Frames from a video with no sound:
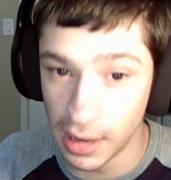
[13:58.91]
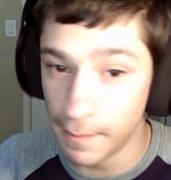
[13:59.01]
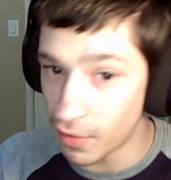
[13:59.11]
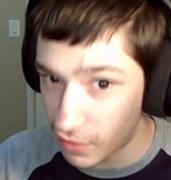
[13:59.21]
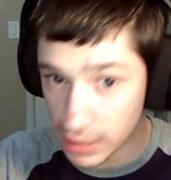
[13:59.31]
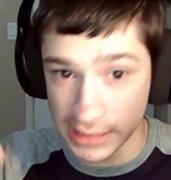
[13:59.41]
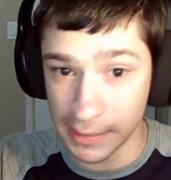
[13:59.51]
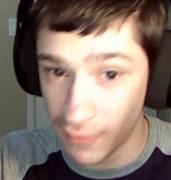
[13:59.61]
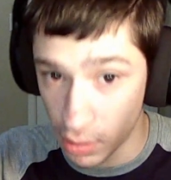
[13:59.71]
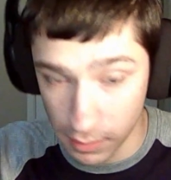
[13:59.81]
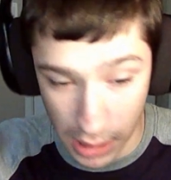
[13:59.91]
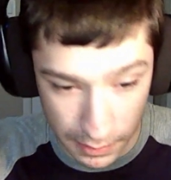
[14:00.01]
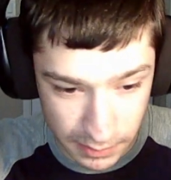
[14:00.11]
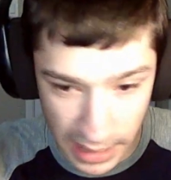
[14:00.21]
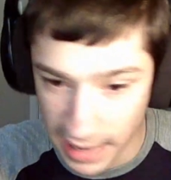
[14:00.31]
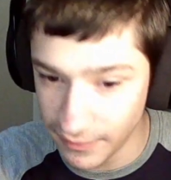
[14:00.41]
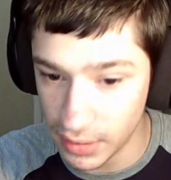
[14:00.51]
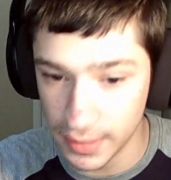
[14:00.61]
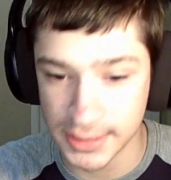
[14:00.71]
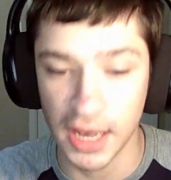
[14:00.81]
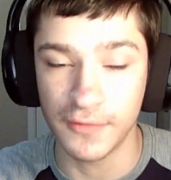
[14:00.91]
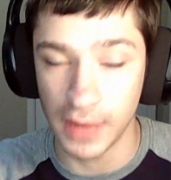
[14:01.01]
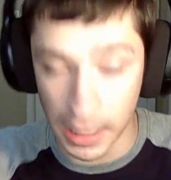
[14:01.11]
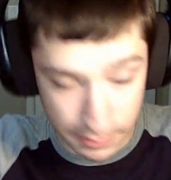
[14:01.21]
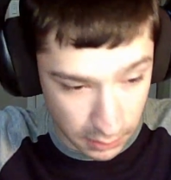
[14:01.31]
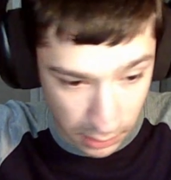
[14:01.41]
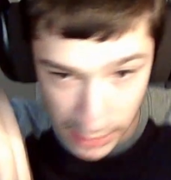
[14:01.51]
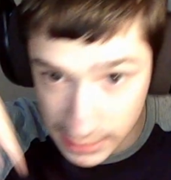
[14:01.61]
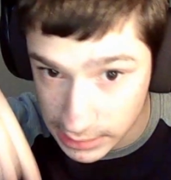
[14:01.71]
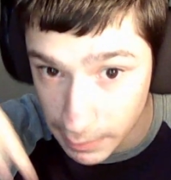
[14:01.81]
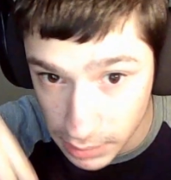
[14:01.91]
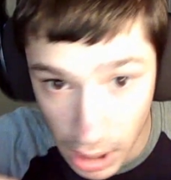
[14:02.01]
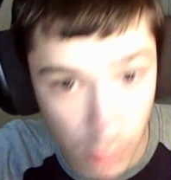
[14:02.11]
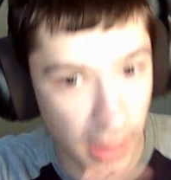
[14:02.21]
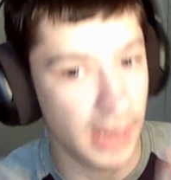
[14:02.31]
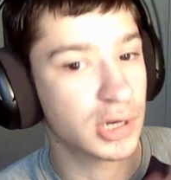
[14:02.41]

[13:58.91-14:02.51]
But overall, like I said before, uh, end video itself, Uh, link down below, end